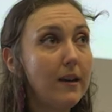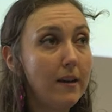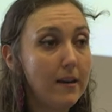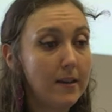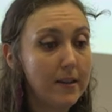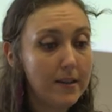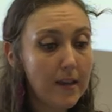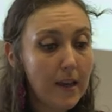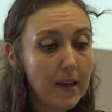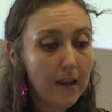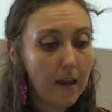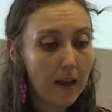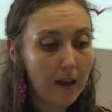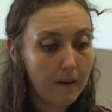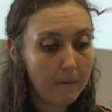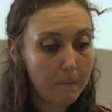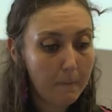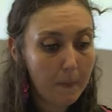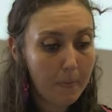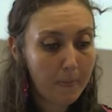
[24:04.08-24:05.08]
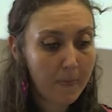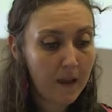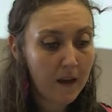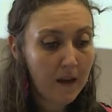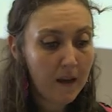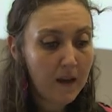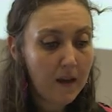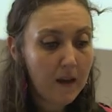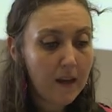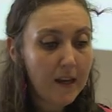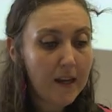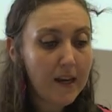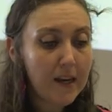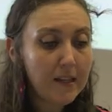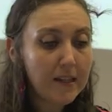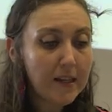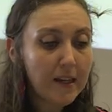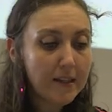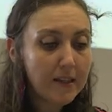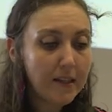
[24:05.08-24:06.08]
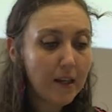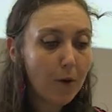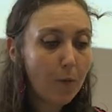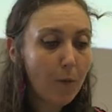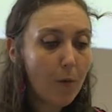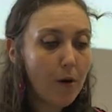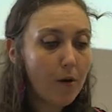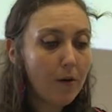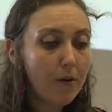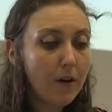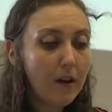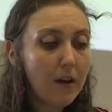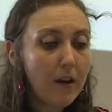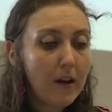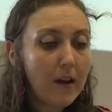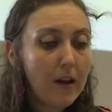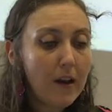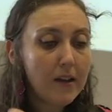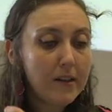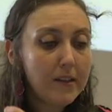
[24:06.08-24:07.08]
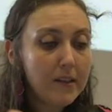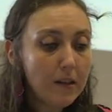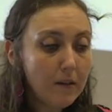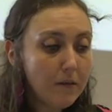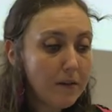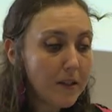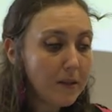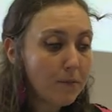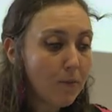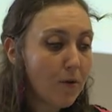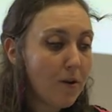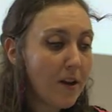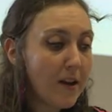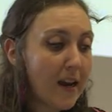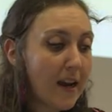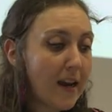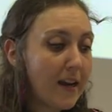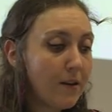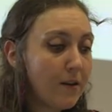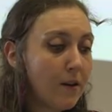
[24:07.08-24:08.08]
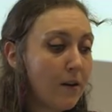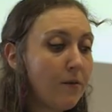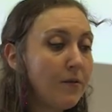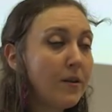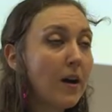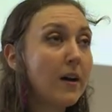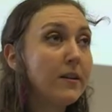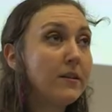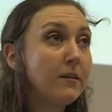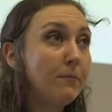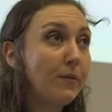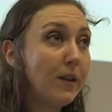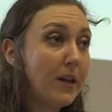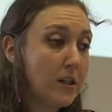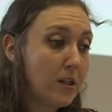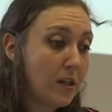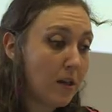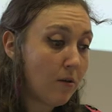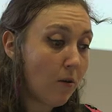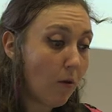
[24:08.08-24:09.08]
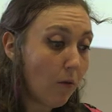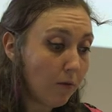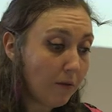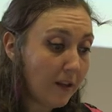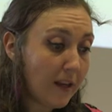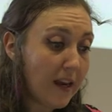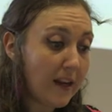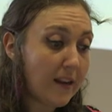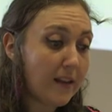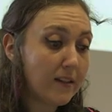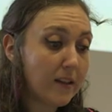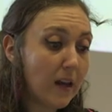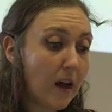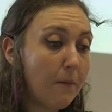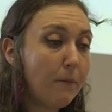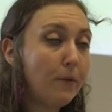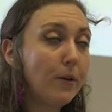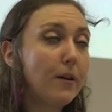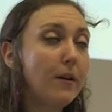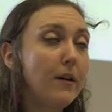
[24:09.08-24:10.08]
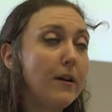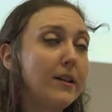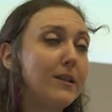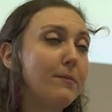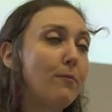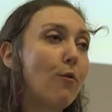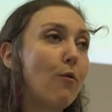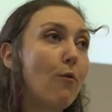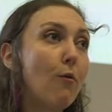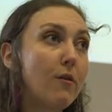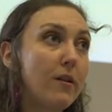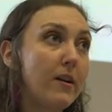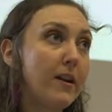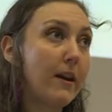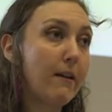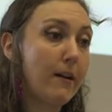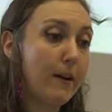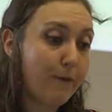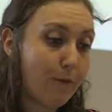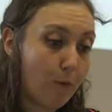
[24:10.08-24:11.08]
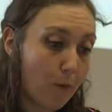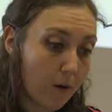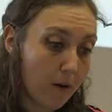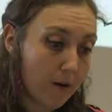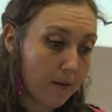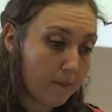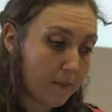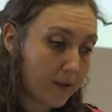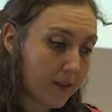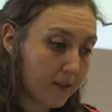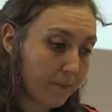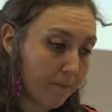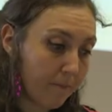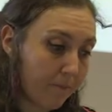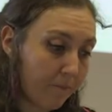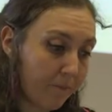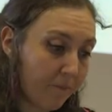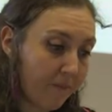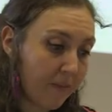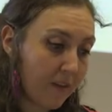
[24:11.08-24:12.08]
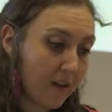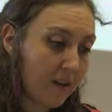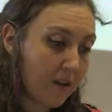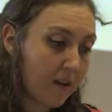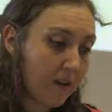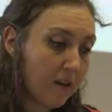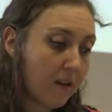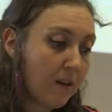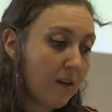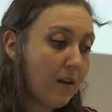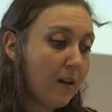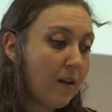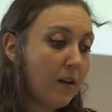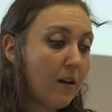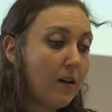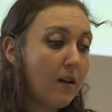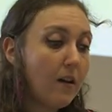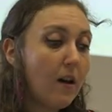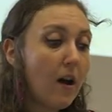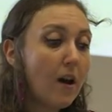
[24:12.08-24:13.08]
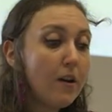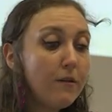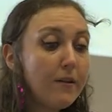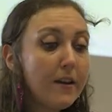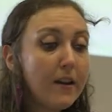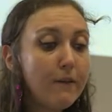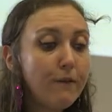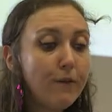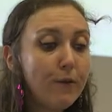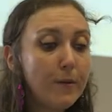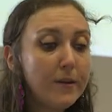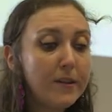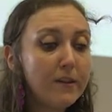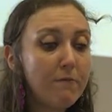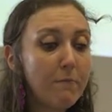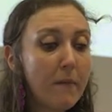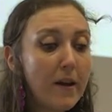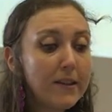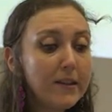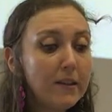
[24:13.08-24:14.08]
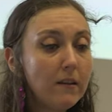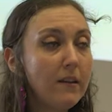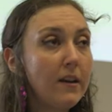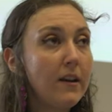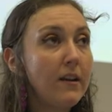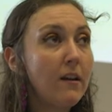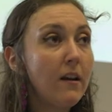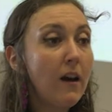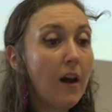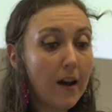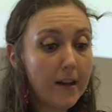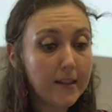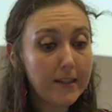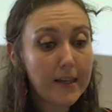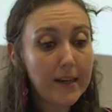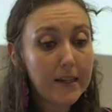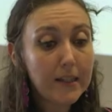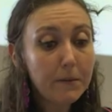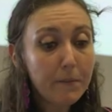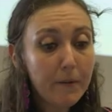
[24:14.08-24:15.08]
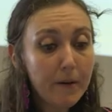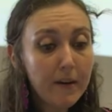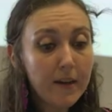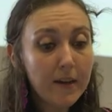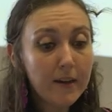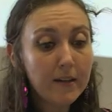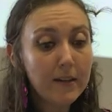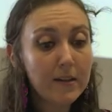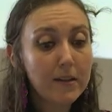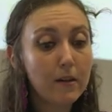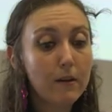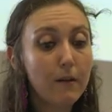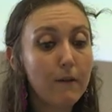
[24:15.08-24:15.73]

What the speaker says: in his thinking. He attests that, quote, "until this morning I had known contemplation only in its humbler, its more ordinary forms." Under the influence of Mescaline, Huxley experienced,